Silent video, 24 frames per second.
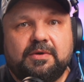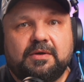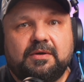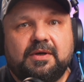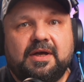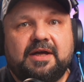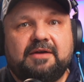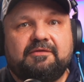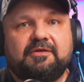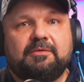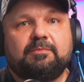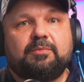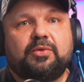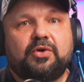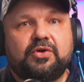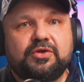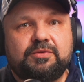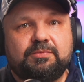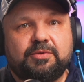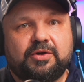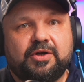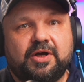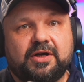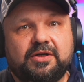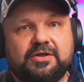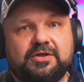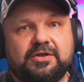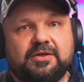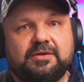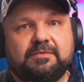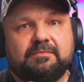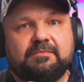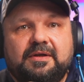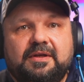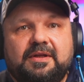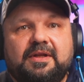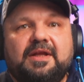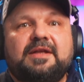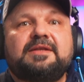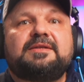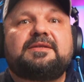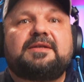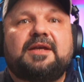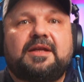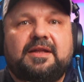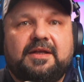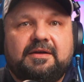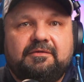you'll have in post-production. Then
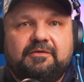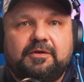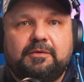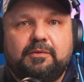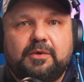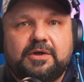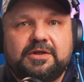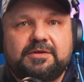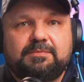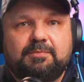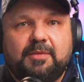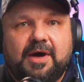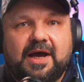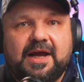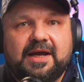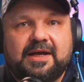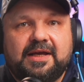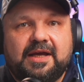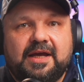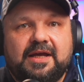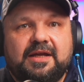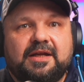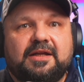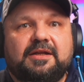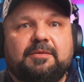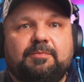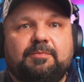set everyone's mic gain at the